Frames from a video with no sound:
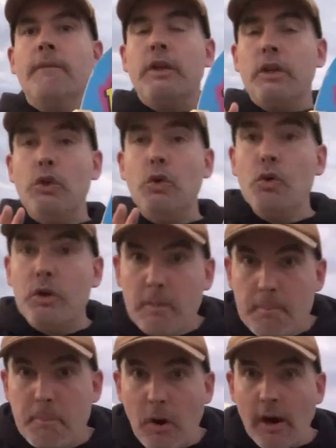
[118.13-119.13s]
you can
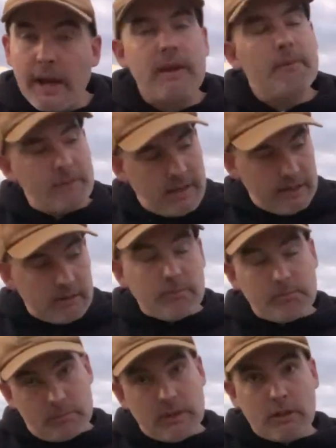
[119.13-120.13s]
buy, and
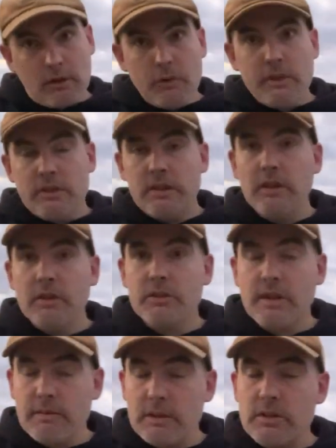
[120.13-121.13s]
including
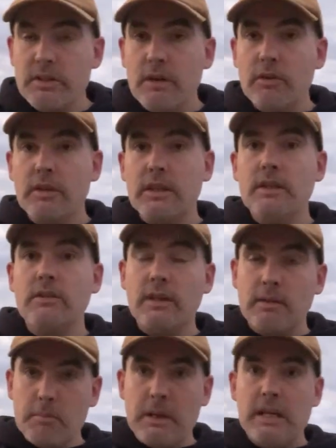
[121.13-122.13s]
TR7 sell these
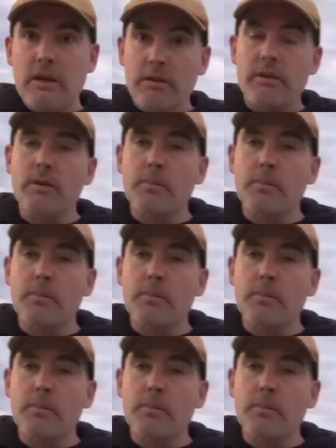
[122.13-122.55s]
and many other